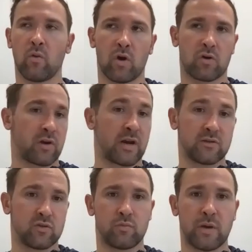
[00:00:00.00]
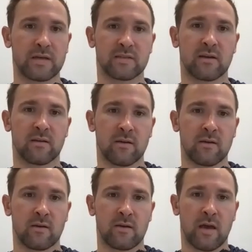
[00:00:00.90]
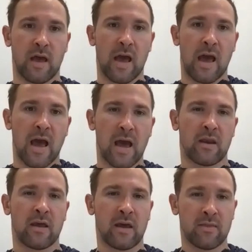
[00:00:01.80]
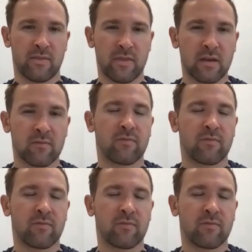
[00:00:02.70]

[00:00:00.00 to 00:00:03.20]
What could I do better? And then